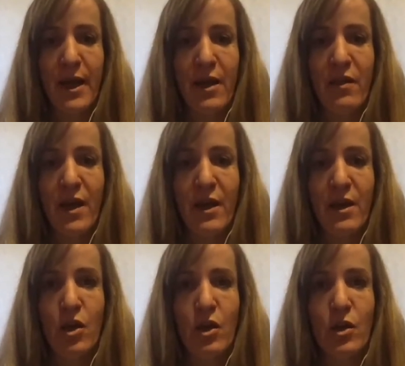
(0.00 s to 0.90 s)
and
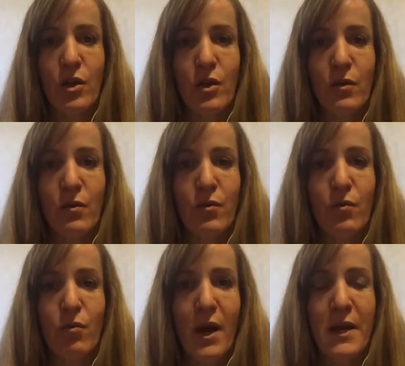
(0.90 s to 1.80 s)
then
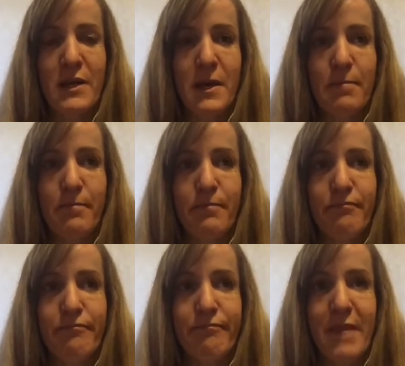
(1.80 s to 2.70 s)
you wind up
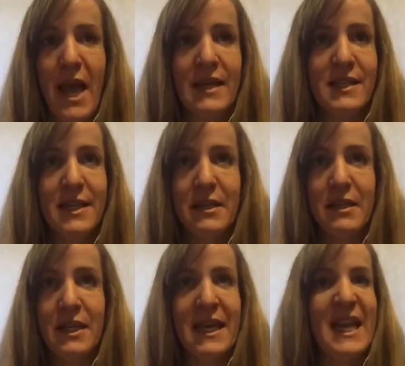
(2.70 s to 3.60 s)

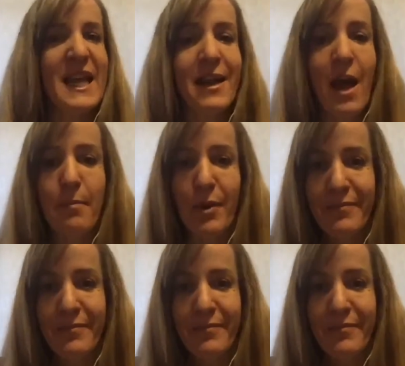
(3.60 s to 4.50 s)
accidentally eating an apple.